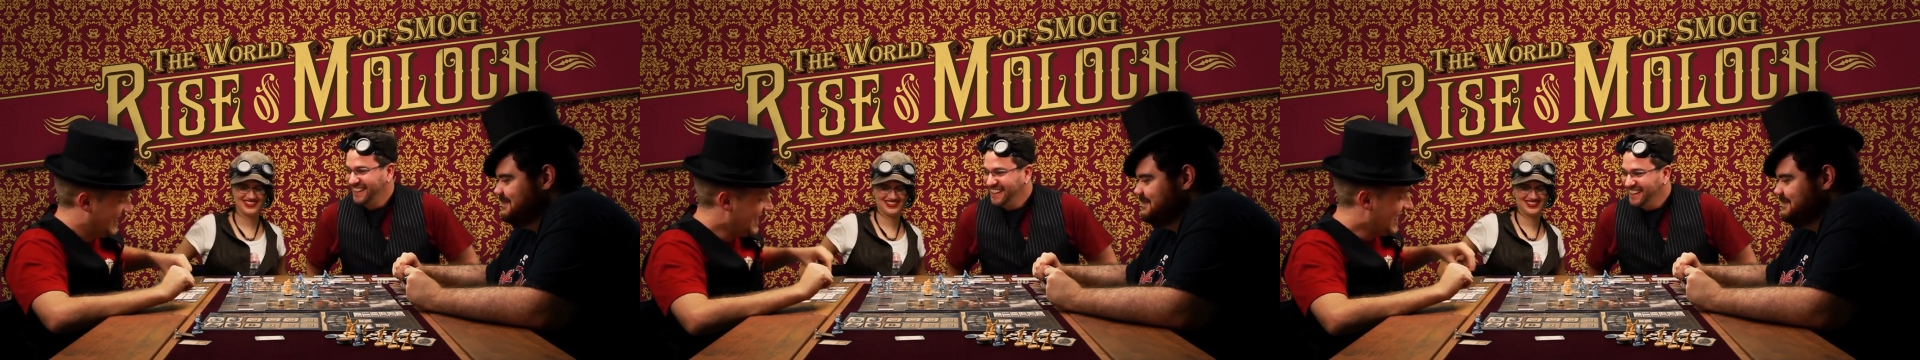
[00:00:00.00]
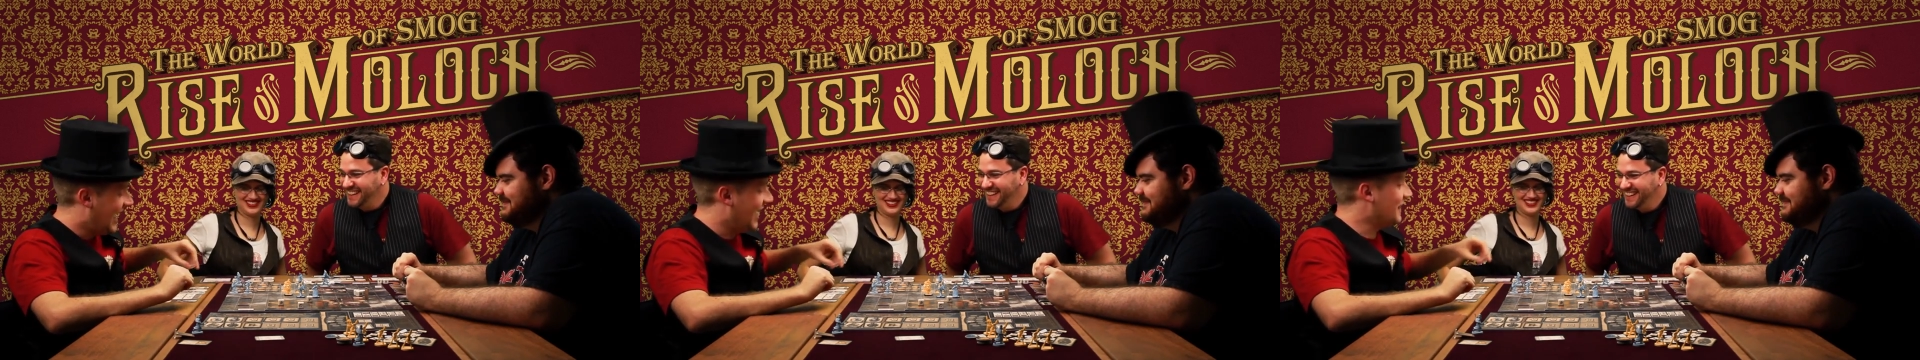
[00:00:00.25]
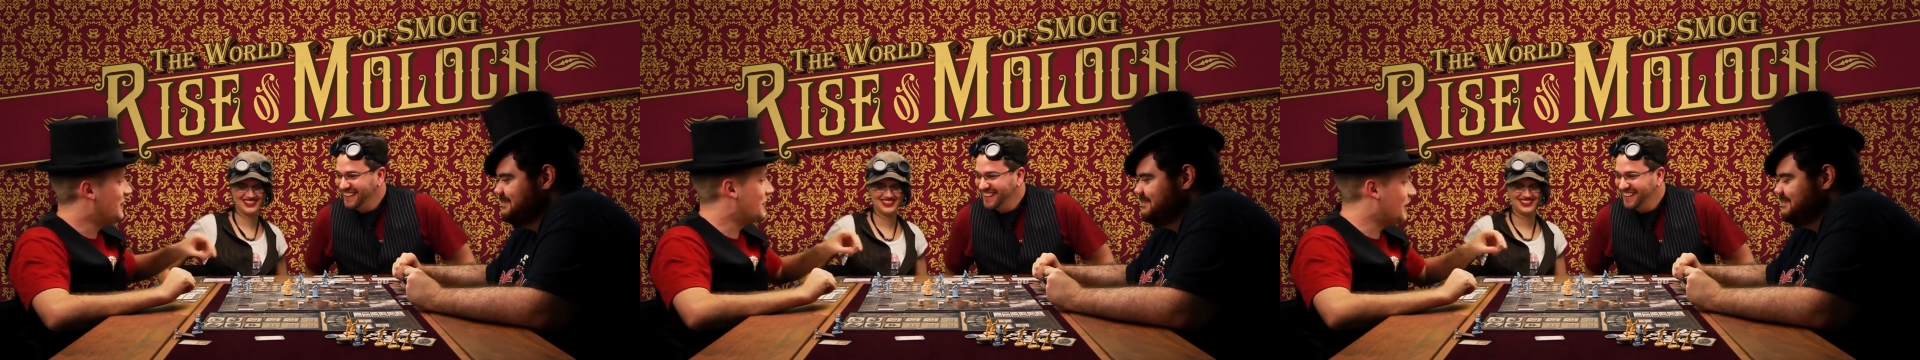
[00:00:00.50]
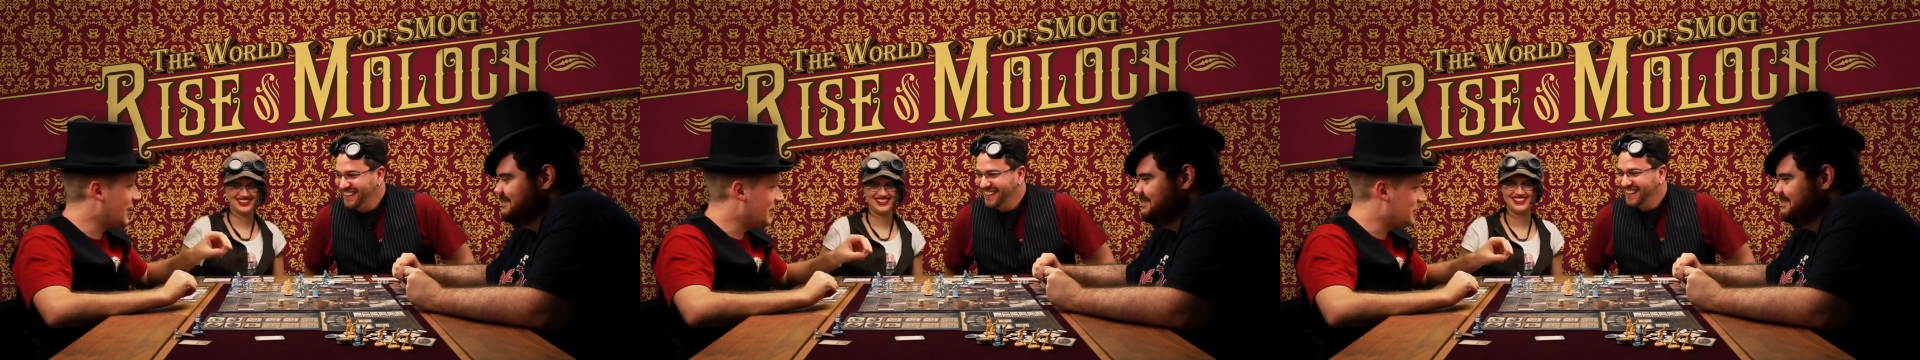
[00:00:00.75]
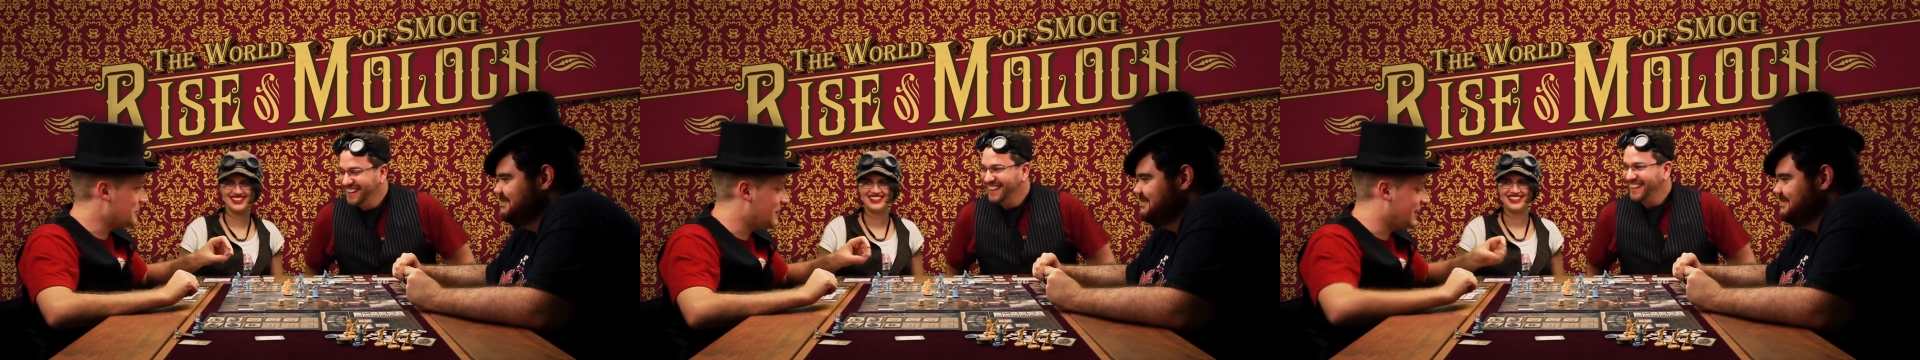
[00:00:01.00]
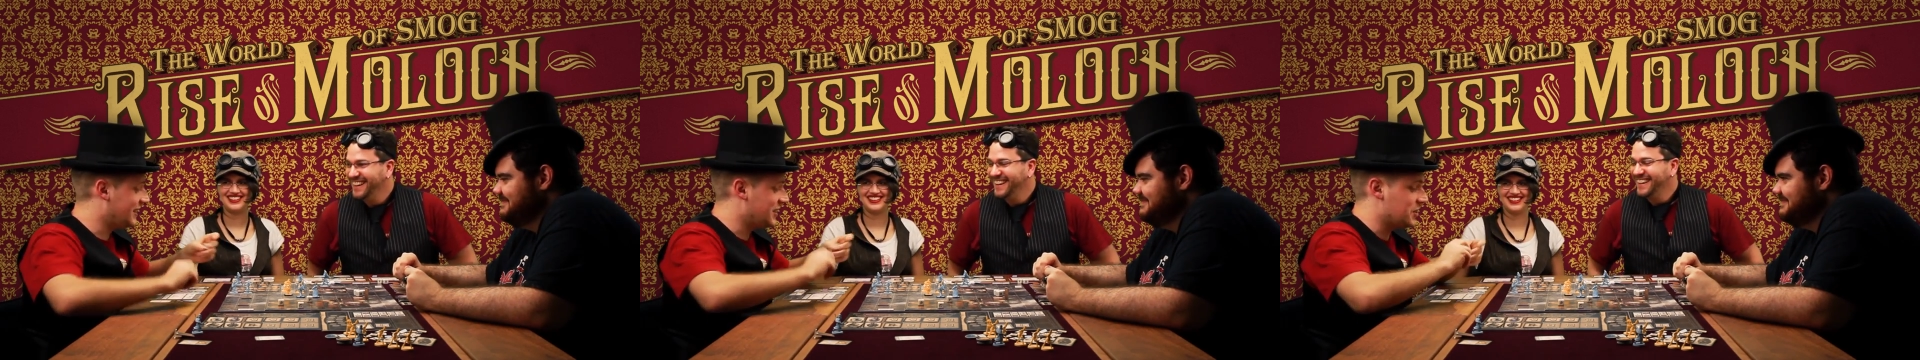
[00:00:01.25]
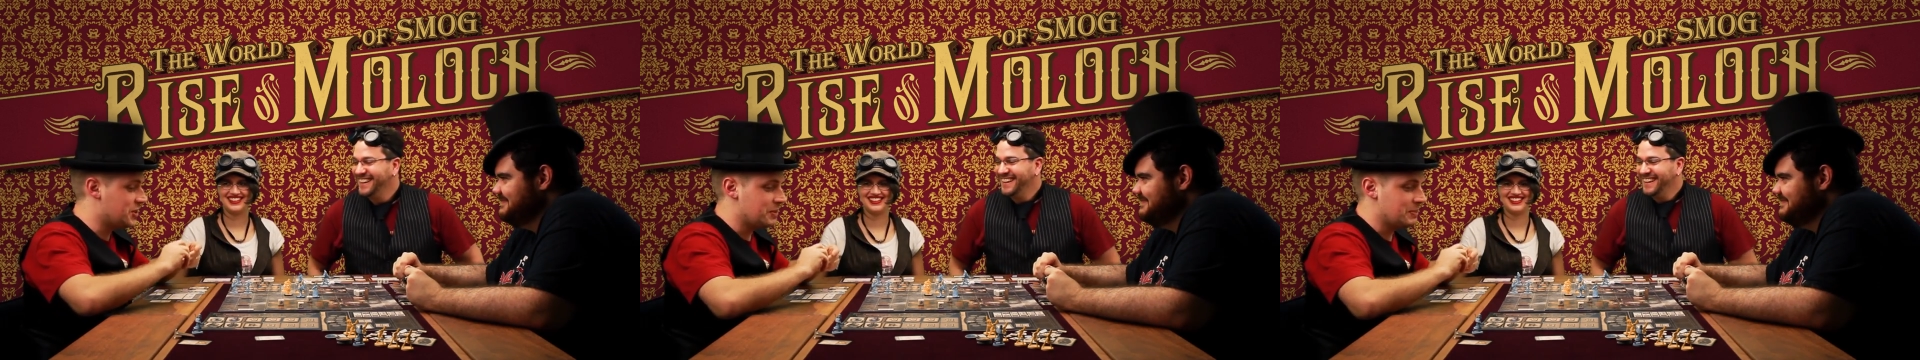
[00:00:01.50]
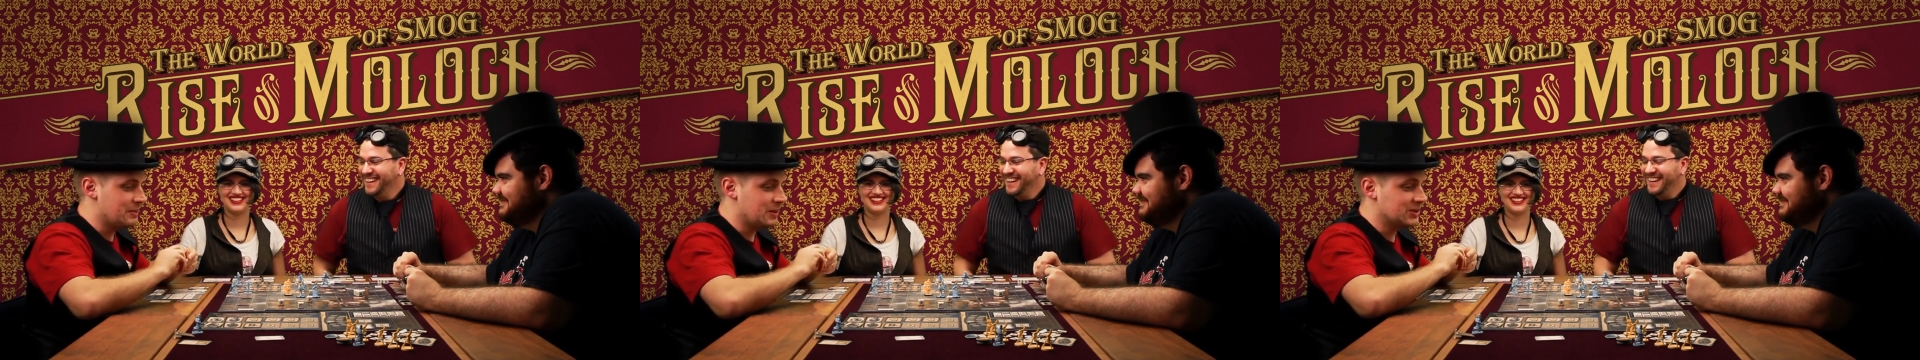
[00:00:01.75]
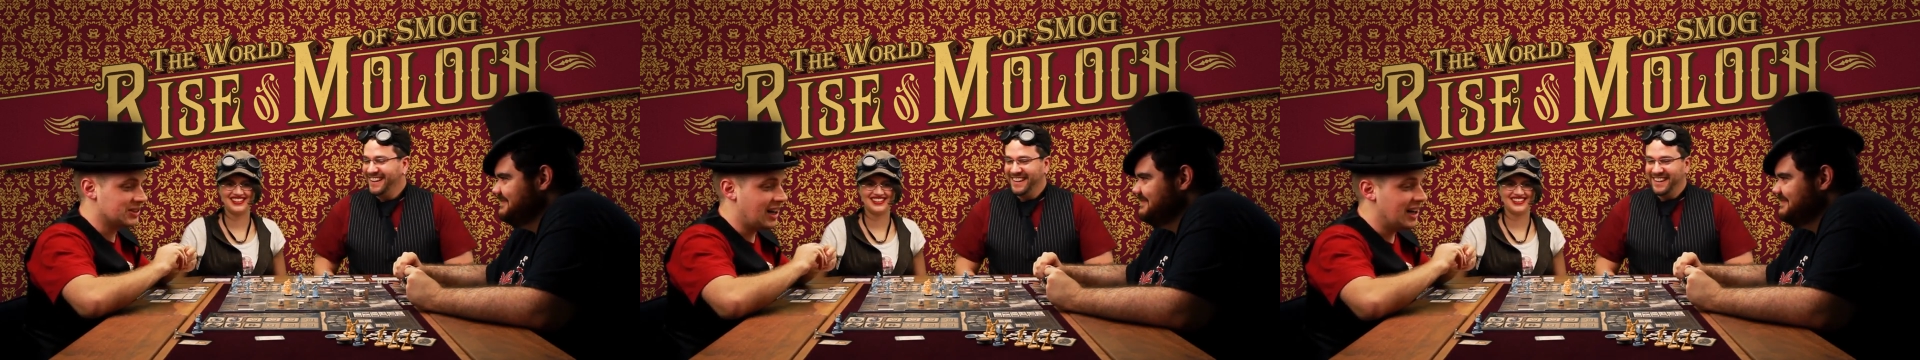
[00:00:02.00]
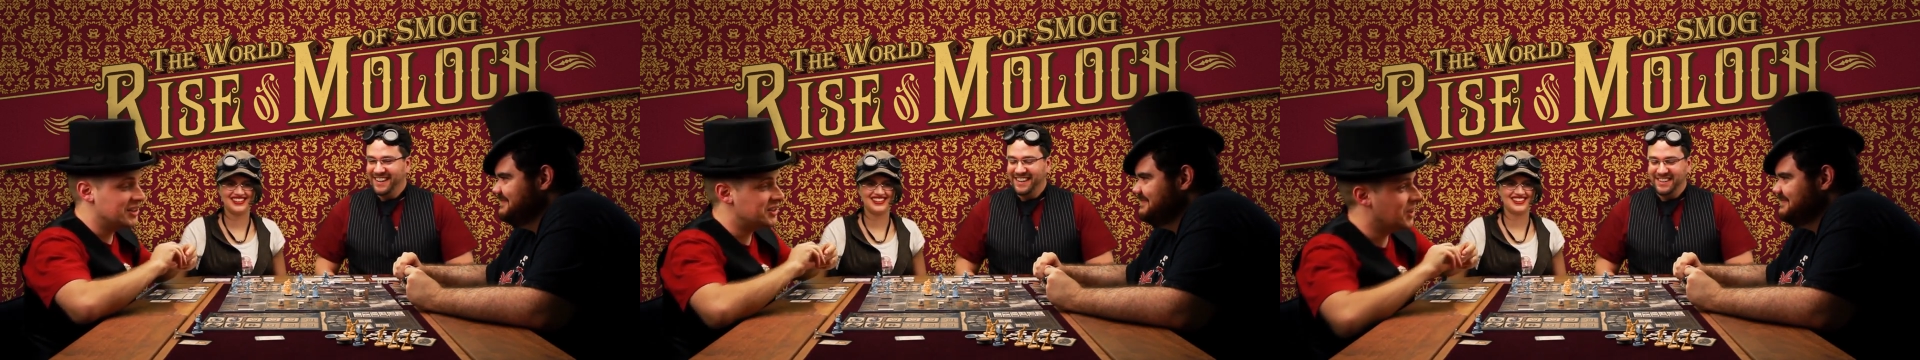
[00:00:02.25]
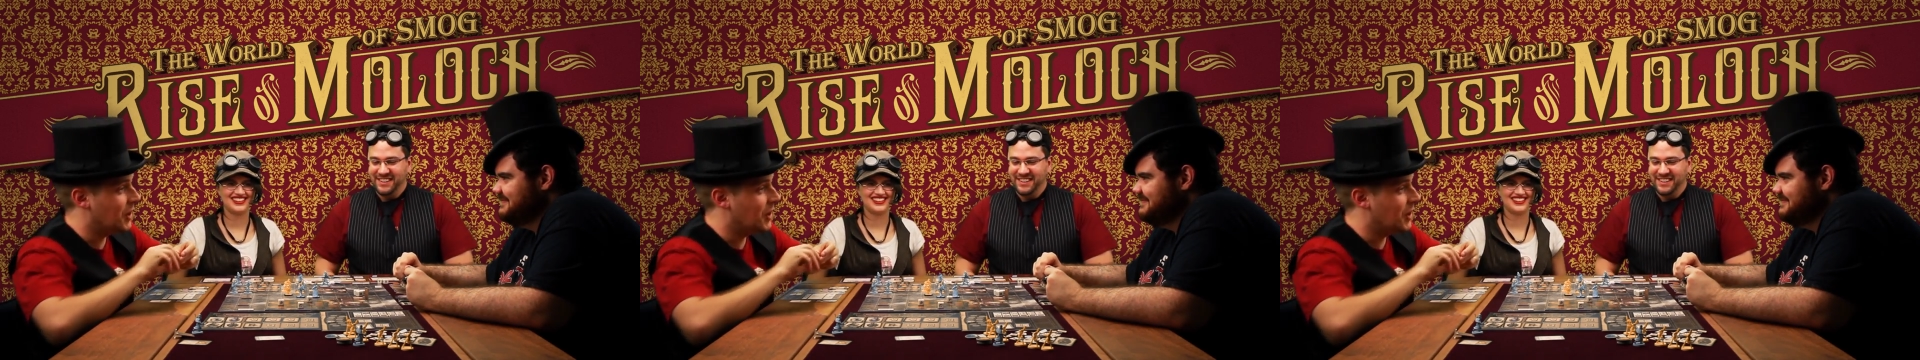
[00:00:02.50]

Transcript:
Speaker 1: I think you should pay attention to people's cards,